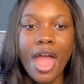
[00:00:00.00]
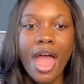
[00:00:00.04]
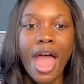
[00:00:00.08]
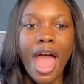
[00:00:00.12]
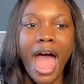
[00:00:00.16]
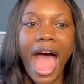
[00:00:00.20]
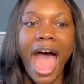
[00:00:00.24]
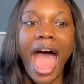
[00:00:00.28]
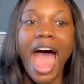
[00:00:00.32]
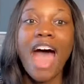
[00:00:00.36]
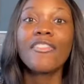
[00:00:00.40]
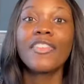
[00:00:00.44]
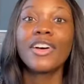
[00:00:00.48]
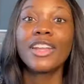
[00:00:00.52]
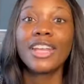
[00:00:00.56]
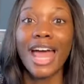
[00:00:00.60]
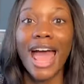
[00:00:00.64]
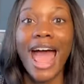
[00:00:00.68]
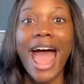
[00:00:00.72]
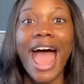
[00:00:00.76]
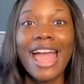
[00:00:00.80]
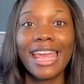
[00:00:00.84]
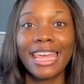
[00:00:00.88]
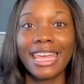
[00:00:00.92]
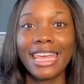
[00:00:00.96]
have an
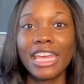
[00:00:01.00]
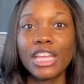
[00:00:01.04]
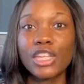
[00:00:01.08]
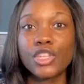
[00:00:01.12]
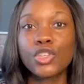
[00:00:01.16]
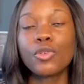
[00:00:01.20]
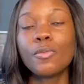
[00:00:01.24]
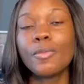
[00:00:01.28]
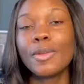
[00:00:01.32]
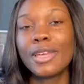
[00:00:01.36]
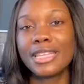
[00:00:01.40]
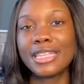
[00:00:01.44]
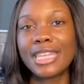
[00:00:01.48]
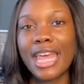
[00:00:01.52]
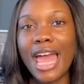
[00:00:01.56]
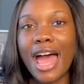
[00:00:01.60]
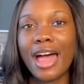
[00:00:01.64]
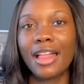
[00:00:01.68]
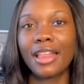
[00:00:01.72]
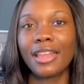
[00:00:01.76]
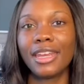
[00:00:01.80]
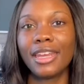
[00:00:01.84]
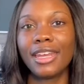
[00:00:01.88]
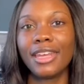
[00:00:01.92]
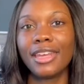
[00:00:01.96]
I get to
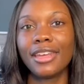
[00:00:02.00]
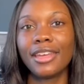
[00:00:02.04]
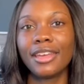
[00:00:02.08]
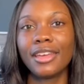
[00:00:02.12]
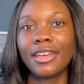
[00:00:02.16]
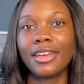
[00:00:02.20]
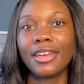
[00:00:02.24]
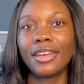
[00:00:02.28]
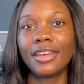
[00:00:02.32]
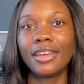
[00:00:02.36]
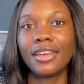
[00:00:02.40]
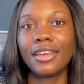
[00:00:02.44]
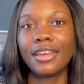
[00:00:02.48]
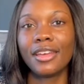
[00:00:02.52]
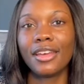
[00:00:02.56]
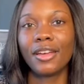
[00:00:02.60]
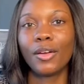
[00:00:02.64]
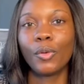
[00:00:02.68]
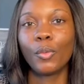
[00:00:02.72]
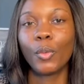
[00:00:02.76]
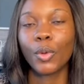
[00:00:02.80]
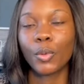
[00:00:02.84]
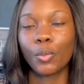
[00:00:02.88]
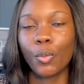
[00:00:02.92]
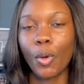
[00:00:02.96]
mentality
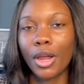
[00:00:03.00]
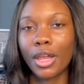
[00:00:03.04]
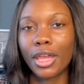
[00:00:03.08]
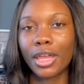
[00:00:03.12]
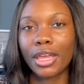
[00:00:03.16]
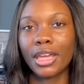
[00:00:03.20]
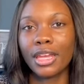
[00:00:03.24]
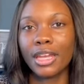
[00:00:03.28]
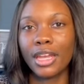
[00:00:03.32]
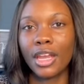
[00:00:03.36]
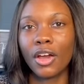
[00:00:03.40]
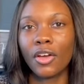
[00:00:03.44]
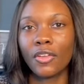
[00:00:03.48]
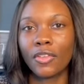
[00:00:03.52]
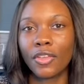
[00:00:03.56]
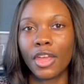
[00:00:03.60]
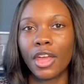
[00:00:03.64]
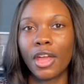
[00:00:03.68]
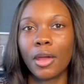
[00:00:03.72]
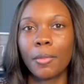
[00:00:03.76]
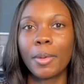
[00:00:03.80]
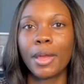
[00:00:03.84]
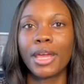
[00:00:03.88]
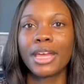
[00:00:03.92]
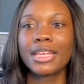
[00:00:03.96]
with working in
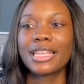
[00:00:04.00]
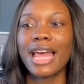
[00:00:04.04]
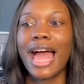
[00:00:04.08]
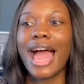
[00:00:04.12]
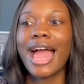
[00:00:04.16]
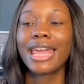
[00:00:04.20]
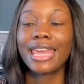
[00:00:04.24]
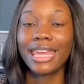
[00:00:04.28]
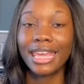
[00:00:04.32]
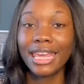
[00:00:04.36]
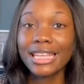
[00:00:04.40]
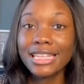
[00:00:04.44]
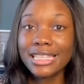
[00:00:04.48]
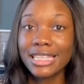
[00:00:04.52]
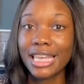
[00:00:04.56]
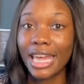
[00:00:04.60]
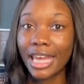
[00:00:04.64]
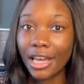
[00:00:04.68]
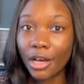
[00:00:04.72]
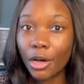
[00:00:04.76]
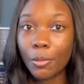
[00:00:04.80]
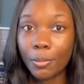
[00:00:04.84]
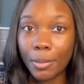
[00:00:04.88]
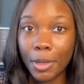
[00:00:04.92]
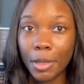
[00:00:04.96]
healthcare, because I get to
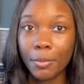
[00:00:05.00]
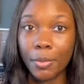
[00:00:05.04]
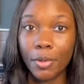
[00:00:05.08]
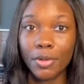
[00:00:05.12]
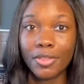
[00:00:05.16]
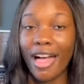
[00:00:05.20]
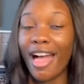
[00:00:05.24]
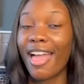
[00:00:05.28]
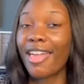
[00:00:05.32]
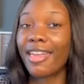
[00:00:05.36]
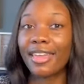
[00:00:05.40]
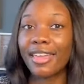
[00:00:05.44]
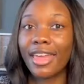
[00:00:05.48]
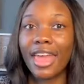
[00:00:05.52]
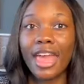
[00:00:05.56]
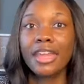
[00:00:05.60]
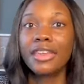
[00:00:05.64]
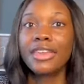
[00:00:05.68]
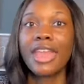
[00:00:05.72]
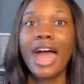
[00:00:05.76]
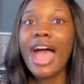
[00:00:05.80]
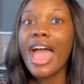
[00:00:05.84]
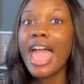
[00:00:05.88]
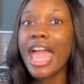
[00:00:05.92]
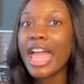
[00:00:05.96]
help people. Like,
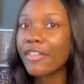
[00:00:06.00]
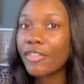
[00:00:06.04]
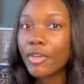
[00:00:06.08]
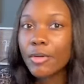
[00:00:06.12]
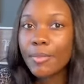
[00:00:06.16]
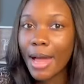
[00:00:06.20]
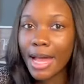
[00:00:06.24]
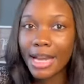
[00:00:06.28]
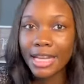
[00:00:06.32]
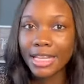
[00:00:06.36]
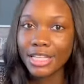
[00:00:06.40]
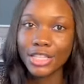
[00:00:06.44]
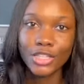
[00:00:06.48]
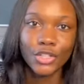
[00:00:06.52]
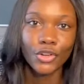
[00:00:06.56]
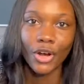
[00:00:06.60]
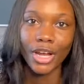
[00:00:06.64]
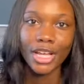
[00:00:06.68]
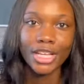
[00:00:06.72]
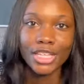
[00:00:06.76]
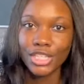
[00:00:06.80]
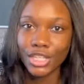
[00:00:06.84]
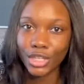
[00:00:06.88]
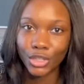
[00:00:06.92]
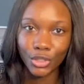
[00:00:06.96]
not everybody is
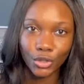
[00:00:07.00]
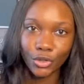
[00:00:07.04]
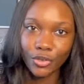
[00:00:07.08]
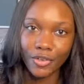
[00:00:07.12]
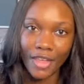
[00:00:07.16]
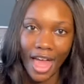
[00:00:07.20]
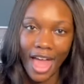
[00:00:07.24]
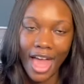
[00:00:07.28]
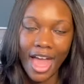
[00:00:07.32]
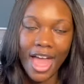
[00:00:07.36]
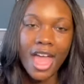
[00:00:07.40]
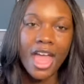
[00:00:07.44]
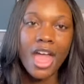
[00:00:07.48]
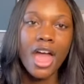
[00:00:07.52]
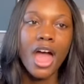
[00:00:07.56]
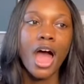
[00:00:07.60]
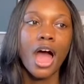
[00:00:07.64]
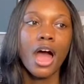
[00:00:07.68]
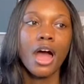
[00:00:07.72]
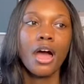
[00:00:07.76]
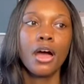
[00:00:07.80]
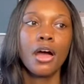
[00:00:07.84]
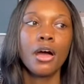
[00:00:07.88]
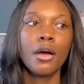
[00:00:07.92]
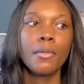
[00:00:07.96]
graced to do that.
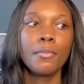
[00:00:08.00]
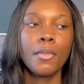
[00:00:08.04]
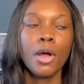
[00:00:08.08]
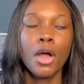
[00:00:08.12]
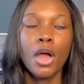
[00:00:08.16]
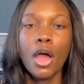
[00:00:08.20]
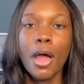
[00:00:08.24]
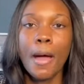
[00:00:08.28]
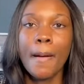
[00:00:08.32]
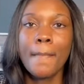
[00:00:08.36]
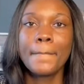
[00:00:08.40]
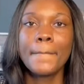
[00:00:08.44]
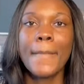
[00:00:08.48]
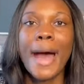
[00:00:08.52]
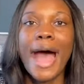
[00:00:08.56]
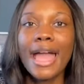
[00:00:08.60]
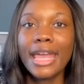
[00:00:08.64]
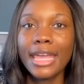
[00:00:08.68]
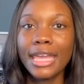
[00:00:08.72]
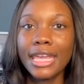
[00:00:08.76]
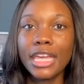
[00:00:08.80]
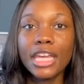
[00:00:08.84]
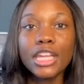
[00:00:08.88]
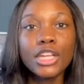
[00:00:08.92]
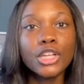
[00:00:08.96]
My
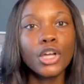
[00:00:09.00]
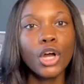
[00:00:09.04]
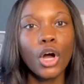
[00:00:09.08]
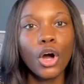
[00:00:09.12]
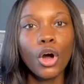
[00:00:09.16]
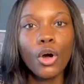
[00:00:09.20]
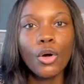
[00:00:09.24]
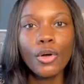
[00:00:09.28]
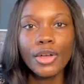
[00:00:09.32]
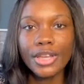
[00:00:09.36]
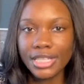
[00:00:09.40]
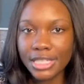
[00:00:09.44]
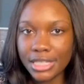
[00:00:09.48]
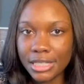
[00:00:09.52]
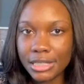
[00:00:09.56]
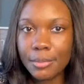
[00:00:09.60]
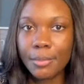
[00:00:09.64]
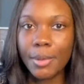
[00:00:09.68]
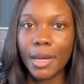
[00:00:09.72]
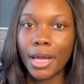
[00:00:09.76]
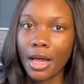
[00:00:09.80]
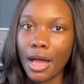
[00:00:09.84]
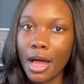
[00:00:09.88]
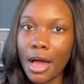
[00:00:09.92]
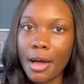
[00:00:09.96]
end goal is to
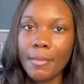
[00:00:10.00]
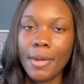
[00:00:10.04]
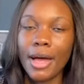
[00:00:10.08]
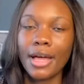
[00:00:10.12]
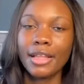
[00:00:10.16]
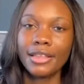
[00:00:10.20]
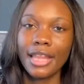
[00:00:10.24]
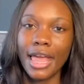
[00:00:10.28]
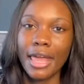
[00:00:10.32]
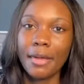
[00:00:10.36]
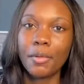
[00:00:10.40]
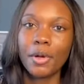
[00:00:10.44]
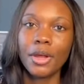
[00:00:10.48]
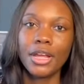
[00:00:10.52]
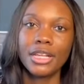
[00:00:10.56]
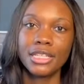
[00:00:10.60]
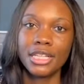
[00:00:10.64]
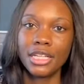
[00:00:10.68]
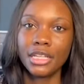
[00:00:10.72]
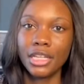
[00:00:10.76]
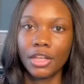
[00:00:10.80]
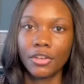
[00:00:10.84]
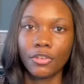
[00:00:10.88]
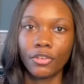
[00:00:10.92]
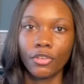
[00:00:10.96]
become a labor and
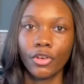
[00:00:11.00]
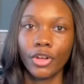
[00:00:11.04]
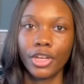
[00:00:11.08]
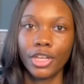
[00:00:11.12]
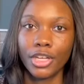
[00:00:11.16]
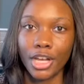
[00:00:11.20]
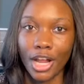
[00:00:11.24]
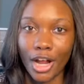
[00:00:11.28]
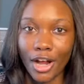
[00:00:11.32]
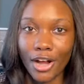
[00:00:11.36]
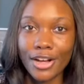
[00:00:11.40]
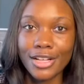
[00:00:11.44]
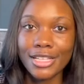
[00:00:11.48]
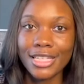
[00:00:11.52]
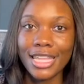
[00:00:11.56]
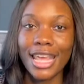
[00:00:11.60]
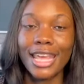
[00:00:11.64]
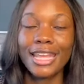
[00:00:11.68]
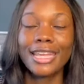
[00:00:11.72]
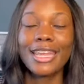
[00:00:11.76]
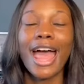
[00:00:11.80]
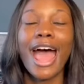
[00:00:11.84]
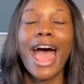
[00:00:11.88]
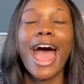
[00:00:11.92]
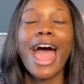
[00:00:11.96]
delivery nurse.
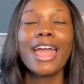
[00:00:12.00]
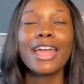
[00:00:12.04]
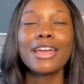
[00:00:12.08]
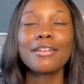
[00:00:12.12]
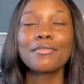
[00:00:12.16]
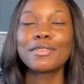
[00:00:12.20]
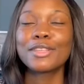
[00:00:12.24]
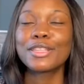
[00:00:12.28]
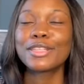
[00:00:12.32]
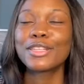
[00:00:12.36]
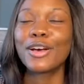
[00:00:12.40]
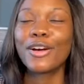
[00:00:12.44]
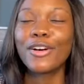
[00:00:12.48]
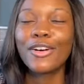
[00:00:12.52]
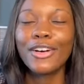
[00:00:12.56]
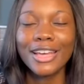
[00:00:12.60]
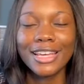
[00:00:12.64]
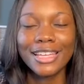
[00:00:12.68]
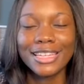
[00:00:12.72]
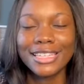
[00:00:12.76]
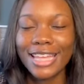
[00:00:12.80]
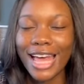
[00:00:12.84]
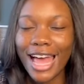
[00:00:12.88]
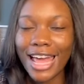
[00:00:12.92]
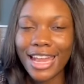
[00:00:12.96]
And I am so
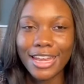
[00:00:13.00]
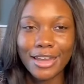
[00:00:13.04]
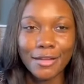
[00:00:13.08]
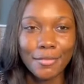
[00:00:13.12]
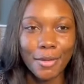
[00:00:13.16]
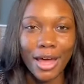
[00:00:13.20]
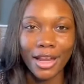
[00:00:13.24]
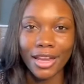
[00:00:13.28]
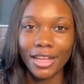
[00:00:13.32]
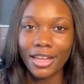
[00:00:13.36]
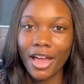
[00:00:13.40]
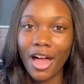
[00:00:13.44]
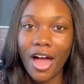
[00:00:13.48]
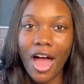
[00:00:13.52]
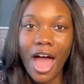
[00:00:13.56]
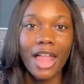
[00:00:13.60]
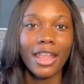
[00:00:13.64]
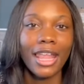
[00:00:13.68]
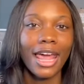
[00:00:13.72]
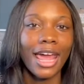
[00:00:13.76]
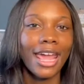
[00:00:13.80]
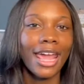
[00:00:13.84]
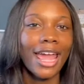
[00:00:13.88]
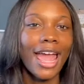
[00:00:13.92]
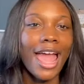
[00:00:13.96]
excited about it, y'all.
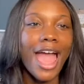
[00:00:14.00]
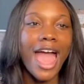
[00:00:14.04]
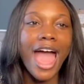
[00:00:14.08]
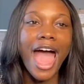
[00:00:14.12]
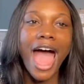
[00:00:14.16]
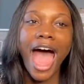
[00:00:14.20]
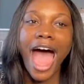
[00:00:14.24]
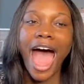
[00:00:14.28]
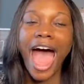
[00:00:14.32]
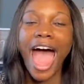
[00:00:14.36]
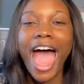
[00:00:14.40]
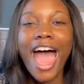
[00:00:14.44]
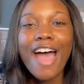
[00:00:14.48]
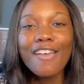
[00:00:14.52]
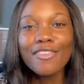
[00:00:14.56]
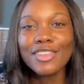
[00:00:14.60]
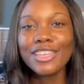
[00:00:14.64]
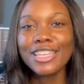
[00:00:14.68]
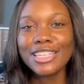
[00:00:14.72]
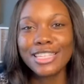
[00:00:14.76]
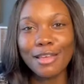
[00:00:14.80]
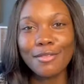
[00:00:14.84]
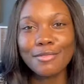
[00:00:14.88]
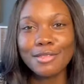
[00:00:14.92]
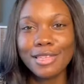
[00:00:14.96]
Like, I have
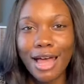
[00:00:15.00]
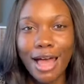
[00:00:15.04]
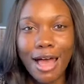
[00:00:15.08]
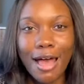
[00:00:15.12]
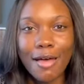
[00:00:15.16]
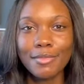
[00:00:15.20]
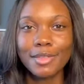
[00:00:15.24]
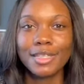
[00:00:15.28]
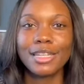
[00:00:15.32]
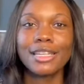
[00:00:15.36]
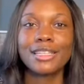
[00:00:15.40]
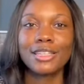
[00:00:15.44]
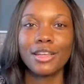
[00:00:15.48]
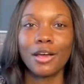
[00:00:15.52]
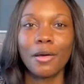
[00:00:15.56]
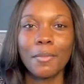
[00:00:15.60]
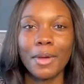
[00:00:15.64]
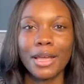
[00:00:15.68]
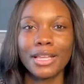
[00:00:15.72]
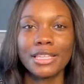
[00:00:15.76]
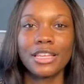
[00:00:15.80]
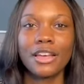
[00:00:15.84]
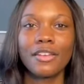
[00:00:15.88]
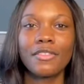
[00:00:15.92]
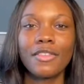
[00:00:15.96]
to sometimes just tell
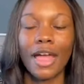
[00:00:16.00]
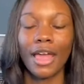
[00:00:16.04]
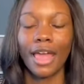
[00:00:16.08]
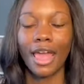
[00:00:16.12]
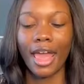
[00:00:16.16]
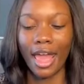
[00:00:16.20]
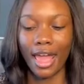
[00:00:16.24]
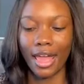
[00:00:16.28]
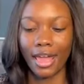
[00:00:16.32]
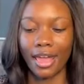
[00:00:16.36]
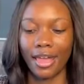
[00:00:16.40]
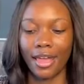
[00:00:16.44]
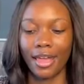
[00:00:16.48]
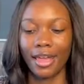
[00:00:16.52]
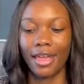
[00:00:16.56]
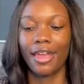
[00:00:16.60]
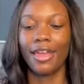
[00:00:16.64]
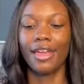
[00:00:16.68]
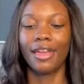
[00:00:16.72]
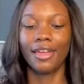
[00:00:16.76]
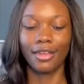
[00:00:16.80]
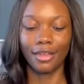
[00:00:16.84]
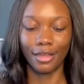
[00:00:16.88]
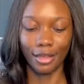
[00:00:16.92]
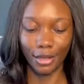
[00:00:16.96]
myself, like, hey,
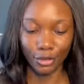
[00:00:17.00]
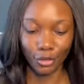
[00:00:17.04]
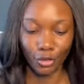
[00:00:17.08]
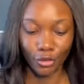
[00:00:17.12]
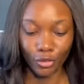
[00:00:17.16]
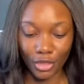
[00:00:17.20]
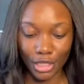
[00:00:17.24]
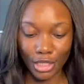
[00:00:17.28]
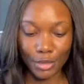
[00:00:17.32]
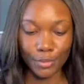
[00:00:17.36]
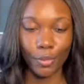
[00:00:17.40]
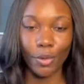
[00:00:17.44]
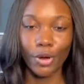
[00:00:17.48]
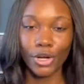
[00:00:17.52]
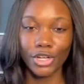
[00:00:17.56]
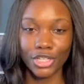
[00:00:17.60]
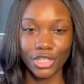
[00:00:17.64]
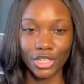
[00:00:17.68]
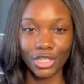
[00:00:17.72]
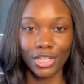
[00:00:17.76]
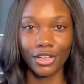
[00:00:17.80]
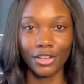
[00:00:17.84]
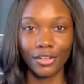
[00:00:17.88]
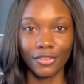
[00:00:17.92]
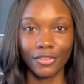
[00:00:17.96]
get through this
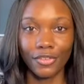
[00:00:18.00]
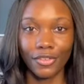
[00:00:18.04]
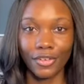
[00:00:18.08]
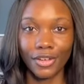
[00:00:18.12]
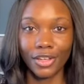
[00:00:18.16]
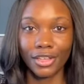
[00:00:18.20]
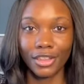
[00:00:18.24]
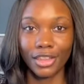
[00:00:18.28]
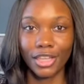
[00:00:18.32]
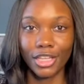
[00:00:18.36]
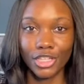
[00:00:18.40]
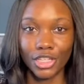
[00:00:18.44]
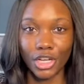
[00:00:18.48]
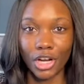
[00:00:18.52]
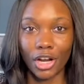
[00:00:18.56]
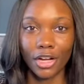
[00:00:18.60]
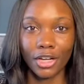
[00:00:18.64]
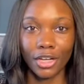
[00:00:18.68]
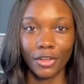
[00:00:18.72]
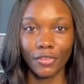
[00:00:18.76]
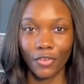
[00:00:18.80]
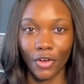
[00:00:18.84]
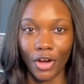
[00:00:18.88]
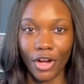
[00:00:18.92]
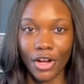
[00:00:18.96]
portion of the
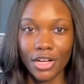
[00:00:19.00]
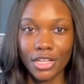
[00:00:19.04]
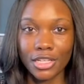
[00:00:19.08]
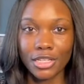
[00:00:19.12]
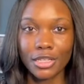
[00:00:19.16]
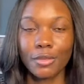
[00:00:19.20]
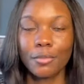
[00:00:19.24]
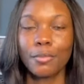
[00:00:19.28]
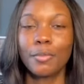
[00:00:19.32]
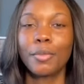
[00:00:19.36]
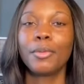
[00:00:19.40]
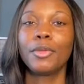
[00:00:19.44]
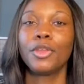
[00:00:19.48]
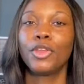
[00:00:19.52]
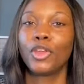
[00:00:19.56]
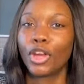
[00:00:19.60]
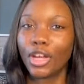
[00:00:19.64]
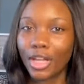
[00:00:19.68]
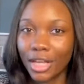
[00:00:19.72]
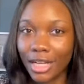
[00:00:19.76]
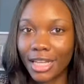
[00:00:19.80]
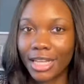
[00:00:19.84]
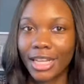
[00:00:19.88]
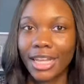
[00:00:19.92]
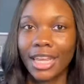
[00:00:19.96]
journey first. You're
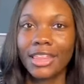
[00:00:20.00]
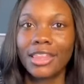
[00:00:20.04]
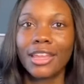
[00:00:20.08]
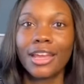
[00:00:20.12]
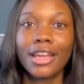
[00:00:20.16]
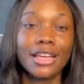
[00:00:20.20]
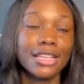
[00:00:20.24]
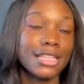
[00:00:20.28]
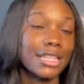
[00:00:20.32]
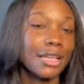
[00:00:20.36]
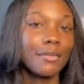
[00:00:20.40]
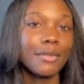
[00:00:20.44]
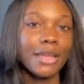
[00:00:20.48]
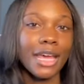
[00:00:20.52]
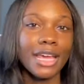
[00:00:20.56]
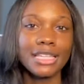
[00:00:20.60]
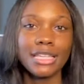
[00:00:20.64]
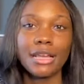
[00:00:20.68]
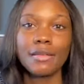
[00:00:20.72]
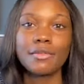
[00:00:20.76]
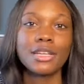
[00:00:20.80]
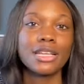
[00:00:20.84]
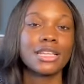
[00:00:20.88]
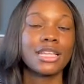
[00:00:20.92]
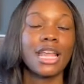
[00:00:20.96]
going to get there. Because some days
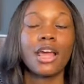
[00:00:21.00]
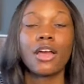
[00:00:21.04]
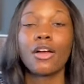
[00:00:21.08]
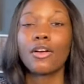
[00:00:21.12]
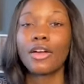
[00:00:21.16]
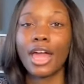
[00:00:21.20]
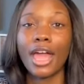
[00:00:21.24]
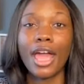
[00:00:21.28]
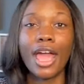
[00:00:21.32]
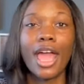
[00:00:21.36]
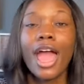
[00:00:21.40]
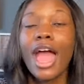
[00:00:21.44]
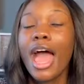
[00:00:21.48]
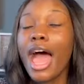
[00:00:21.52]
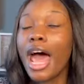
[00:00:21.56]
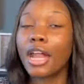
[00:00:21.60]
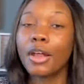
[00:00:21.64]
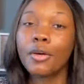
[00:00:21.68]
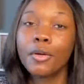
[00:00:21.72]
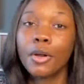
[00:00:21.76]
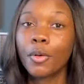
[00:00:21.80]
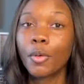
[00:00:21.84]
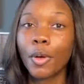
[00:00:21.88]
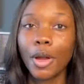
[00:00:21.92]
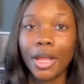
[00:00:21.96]
I'm just like, okay, I don't
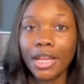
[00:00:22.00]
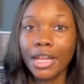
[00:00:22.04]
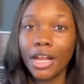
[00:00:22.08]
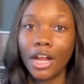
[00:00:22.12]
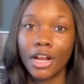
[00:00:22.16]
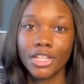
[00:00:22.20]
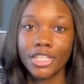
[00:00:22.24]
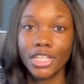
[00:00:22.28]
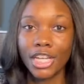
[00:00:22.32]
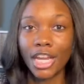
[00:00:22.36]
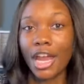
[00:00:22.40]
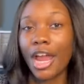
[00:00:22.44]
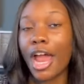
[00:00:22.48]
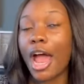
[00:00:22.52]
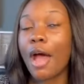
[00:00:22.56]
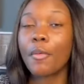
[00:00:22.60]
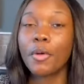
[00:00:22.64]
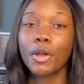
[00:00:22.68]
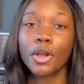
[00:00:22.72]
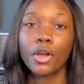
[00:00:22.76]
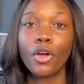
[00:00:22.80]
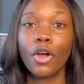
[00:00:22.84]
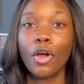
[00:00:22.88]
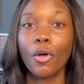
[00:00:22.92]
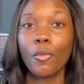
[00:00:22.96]
want to work in urgent care. I
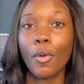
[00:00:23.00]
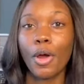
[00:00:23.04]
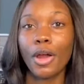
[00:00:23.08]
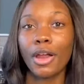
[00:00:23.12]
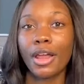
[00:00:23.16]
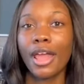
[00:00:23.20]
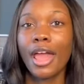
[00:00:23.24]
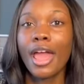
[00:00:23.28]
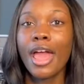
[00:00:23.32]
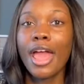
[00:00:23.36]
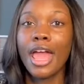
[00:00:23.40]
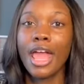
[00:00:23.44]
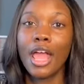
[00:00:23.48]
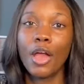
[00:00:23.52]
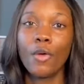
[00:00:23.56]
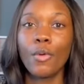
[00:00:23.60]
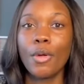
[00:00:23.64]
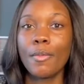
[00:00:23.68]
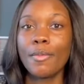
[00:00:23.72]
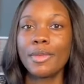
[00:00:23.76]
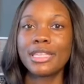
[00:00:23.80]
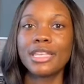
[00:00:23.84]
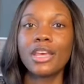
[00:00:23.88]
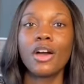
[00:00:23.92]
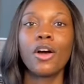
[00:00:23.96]
want to go and work in
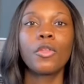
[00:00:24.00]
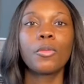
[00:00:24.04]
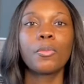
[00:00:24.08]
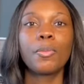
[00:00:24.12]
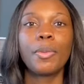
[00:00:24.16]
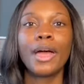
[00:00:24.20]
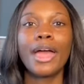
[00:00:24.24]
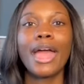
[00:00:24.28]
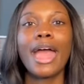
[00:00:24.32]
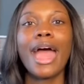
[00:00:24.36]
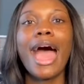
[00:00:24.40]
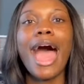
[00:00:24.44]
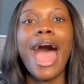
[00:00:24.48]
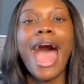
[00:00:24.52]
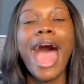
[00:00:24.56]
women's health. But